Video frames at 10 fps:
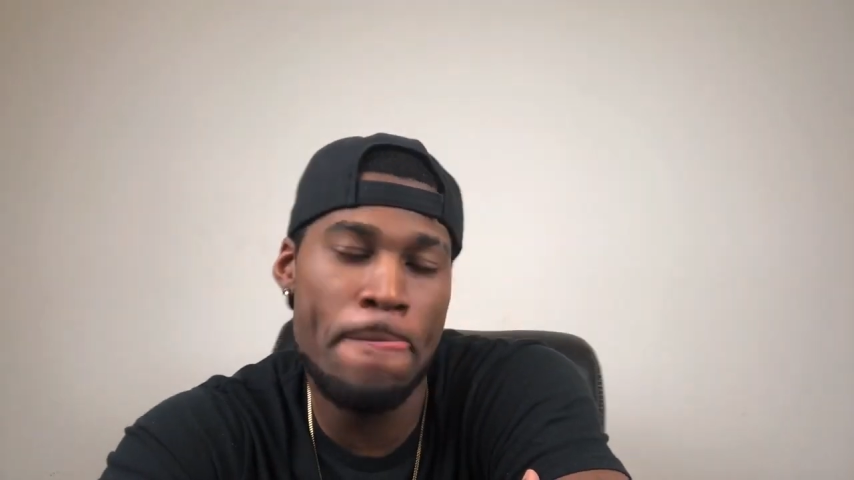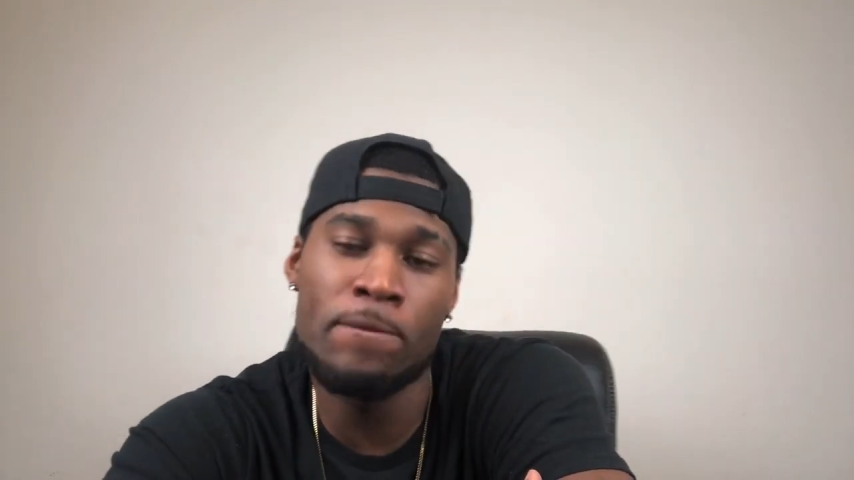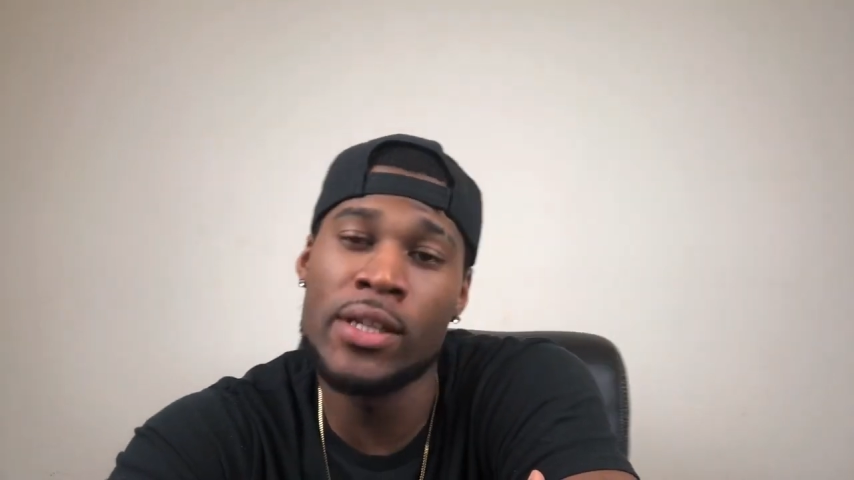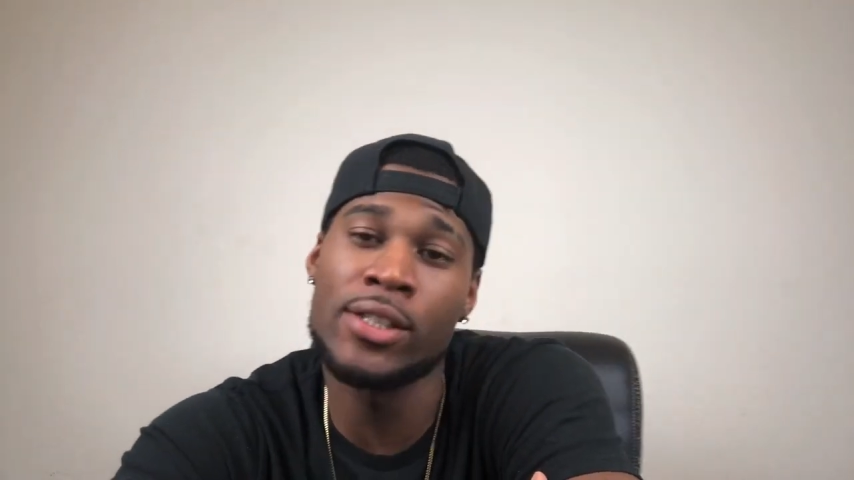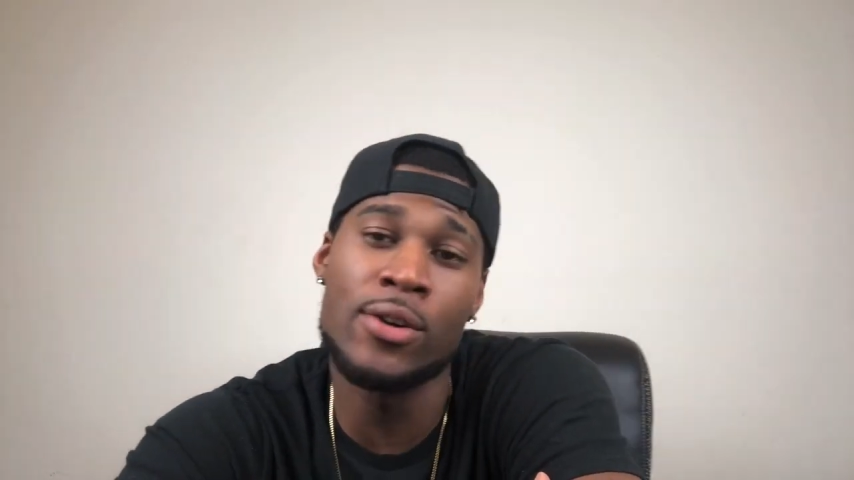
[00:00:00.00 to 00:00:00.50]

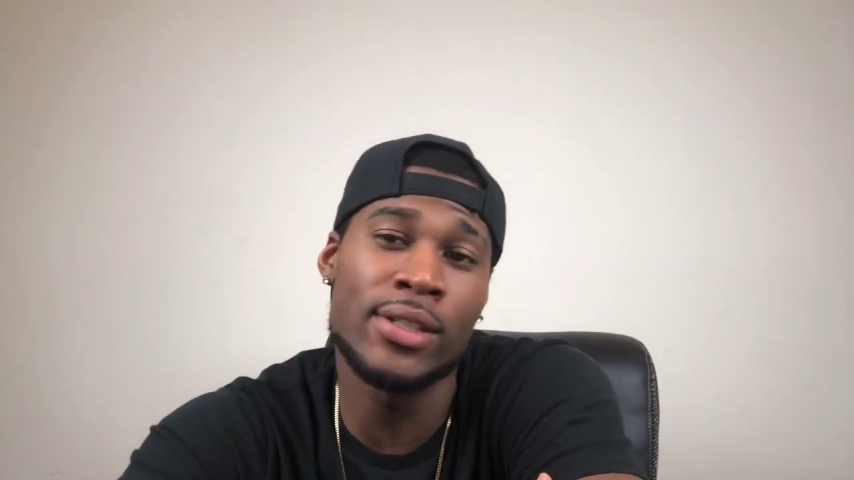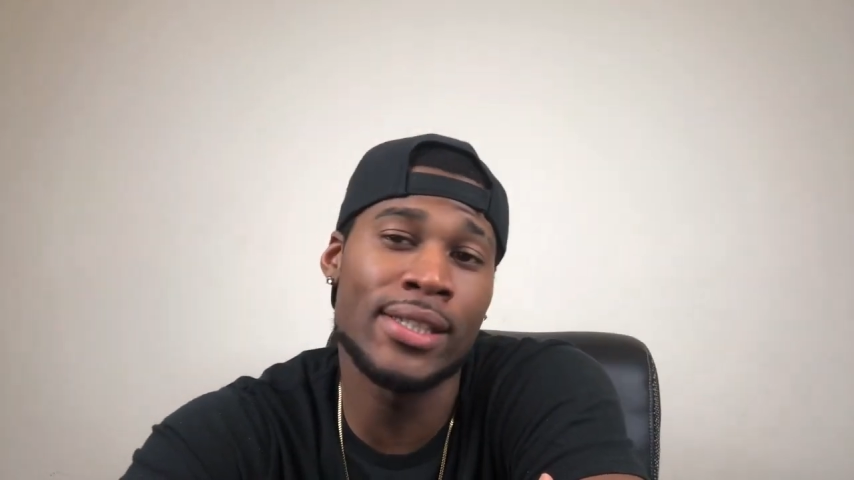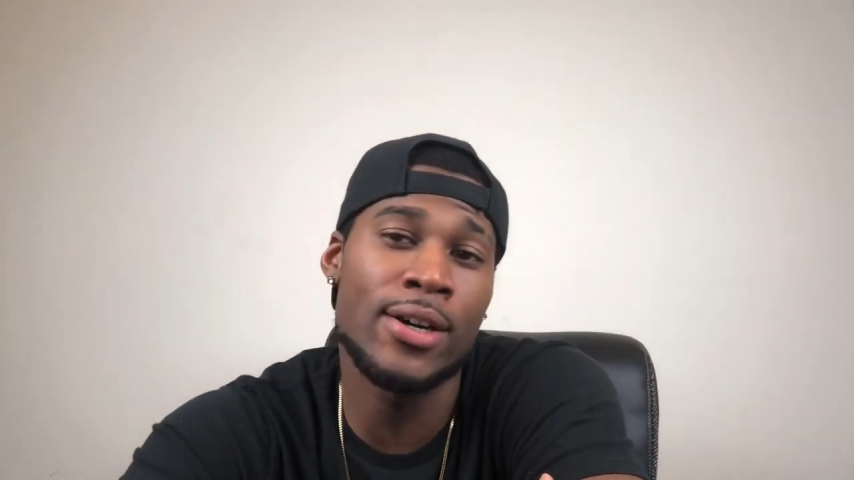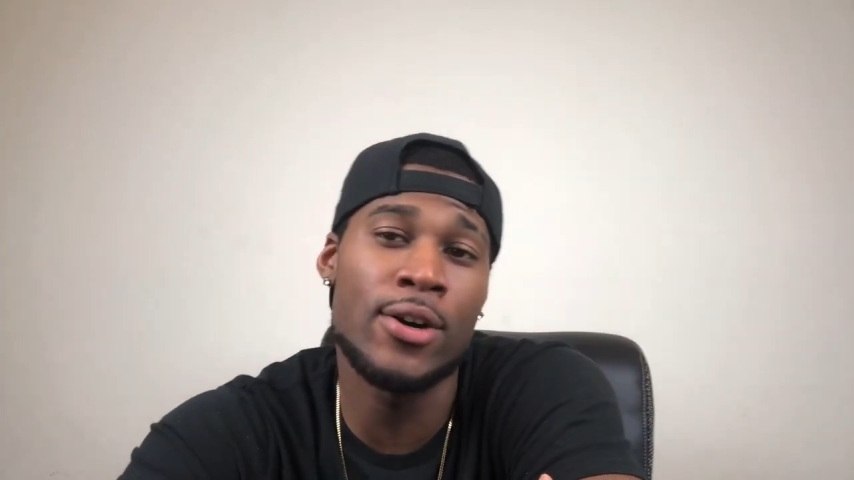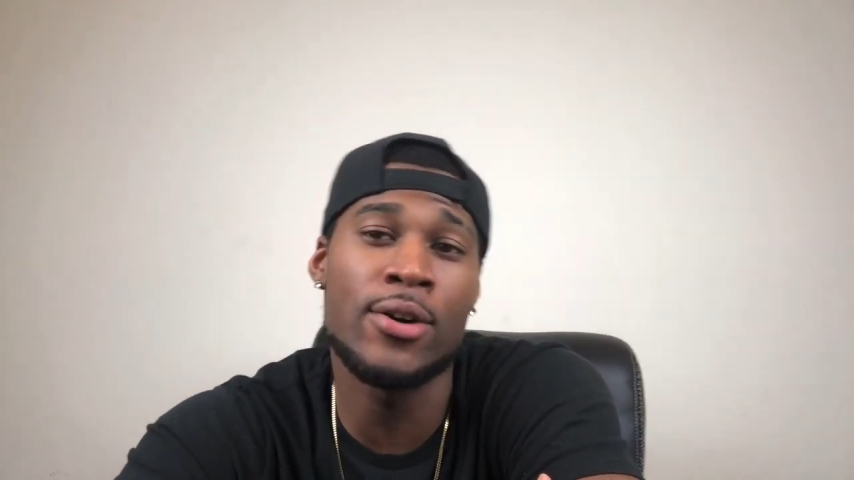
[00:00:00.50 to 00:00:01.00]
Song is
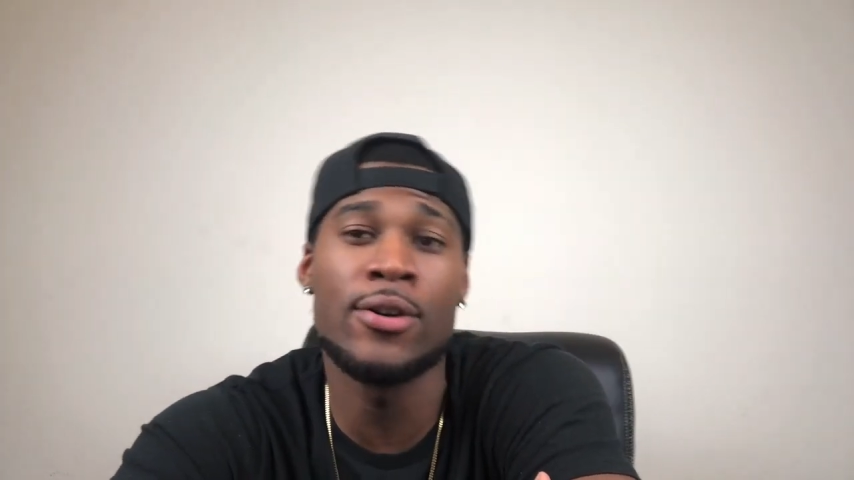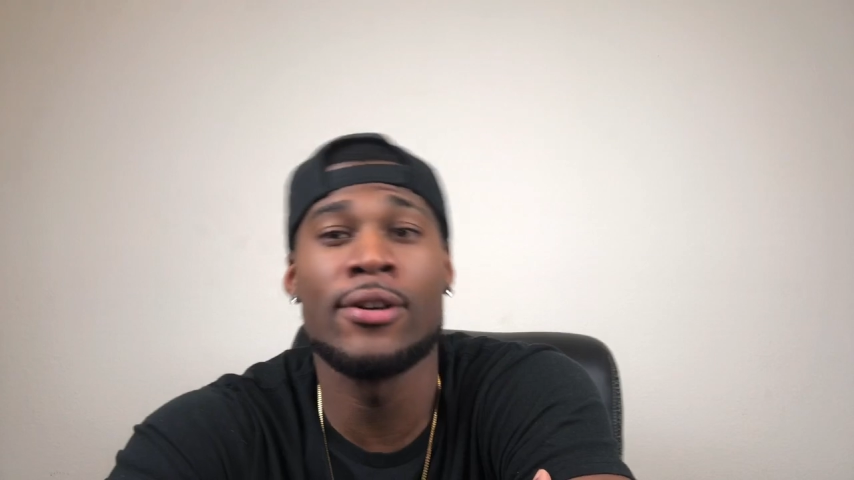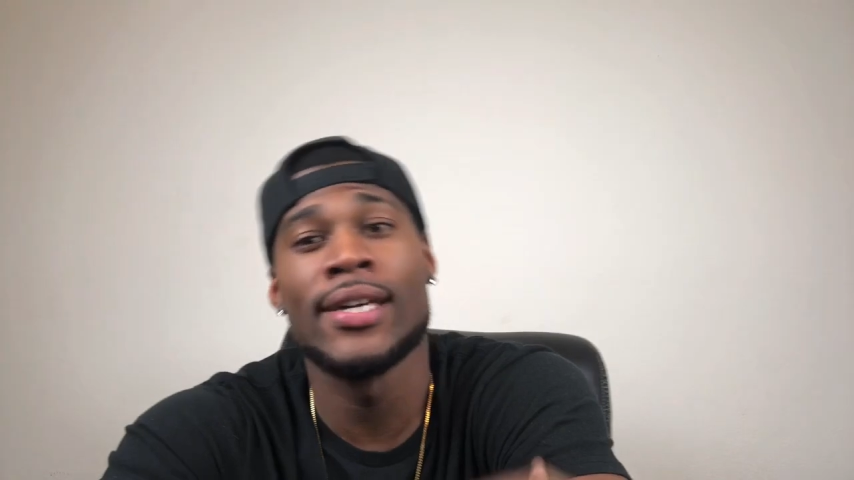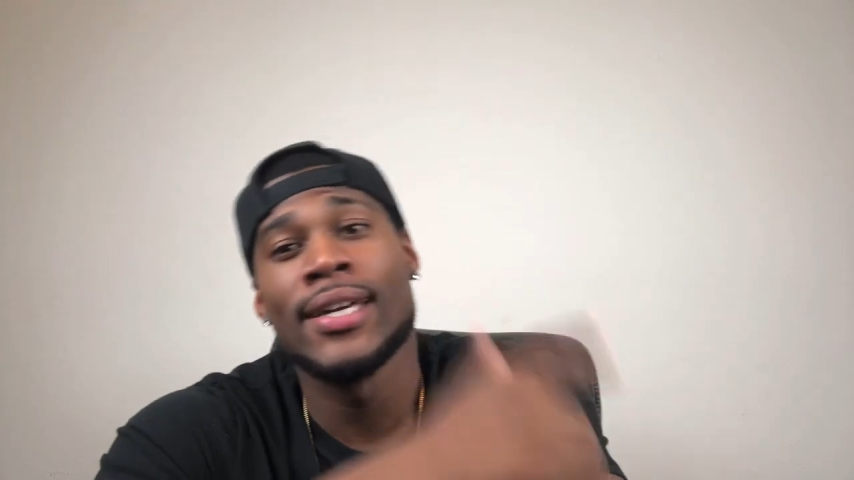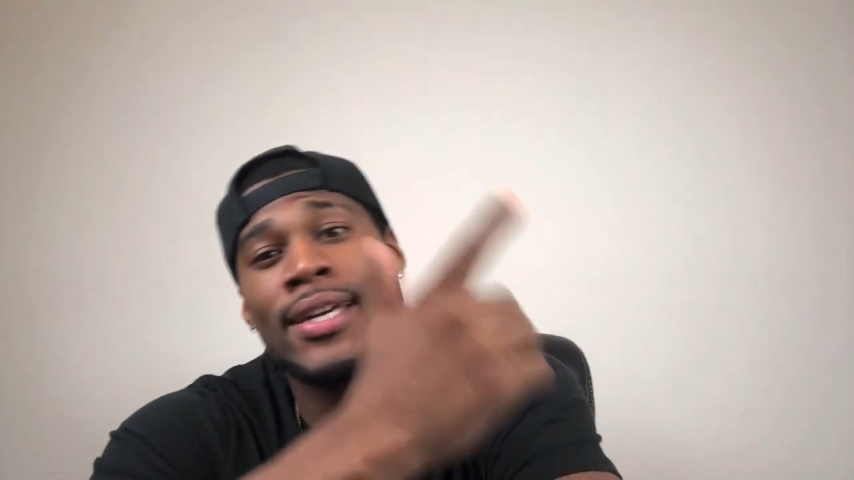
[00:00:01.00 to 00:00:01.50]
called
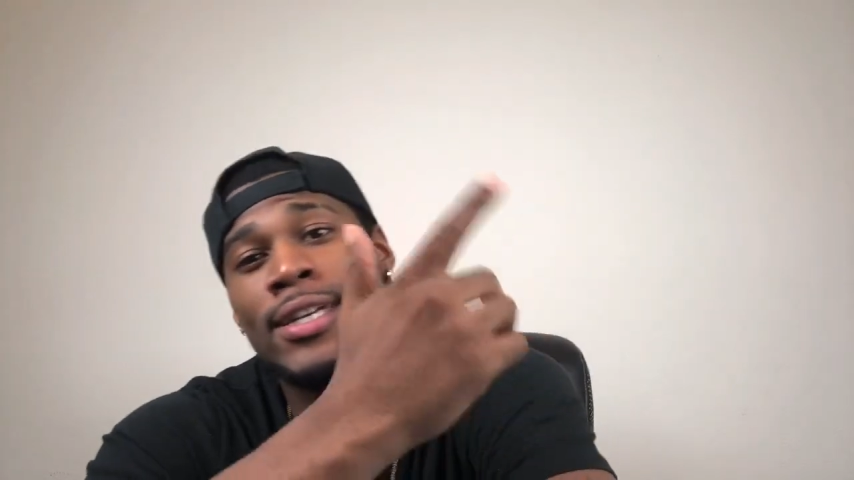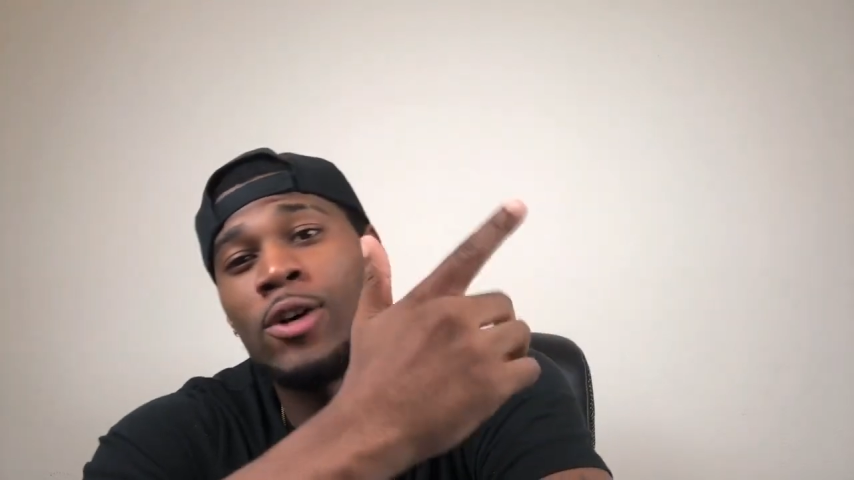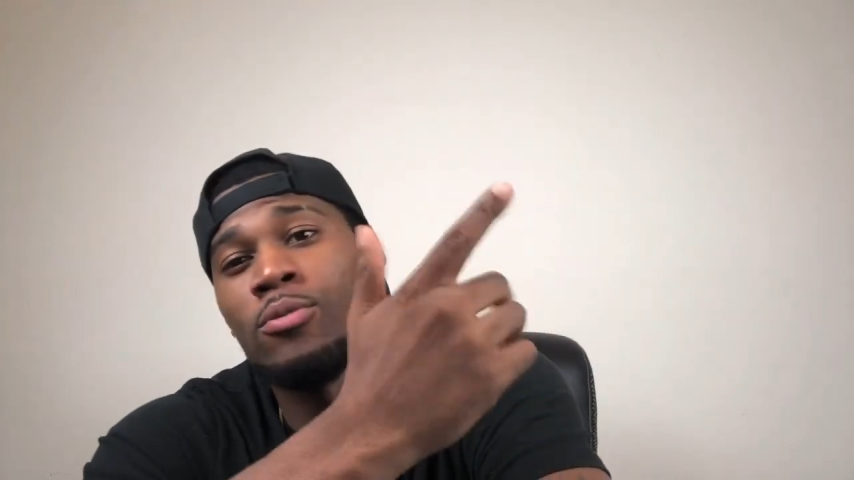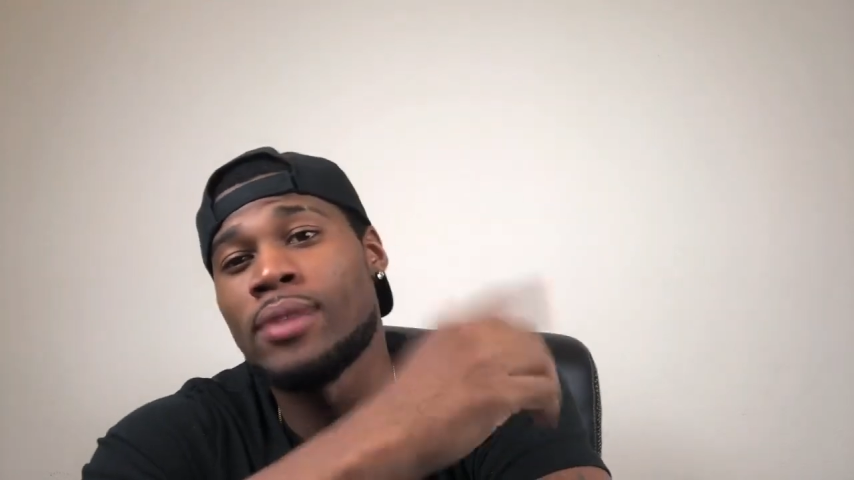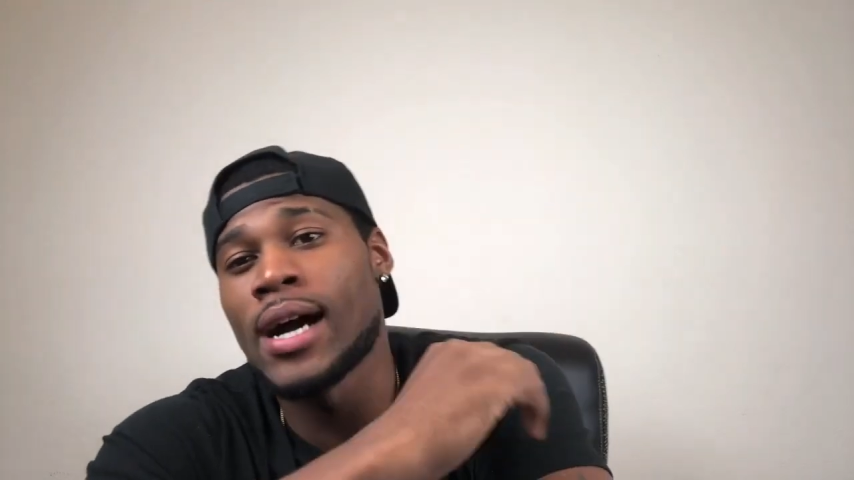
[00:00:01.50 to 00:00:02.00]
Yo
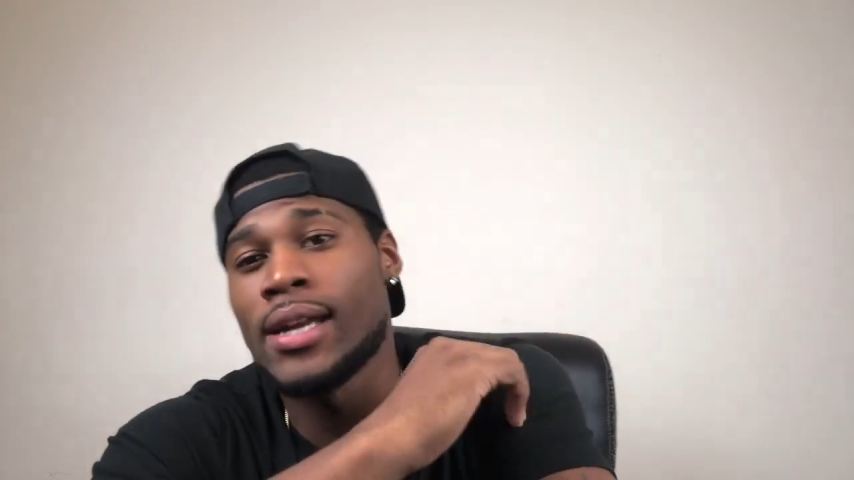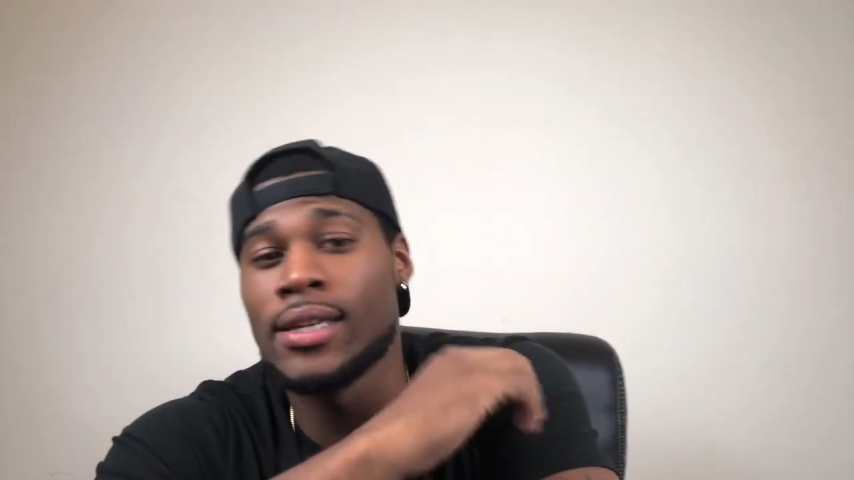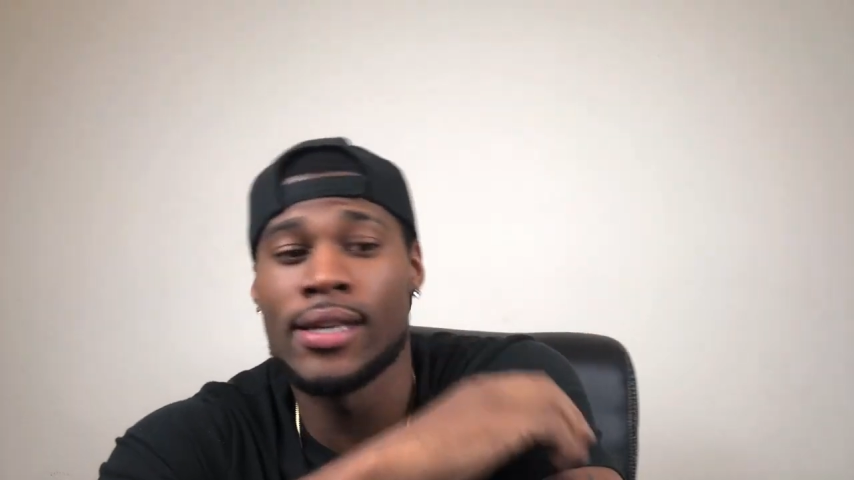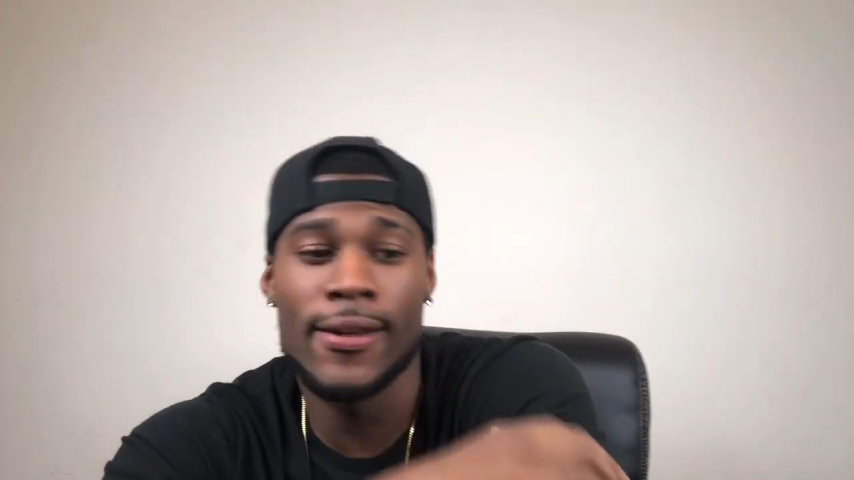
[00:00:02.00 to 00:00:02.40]
Body.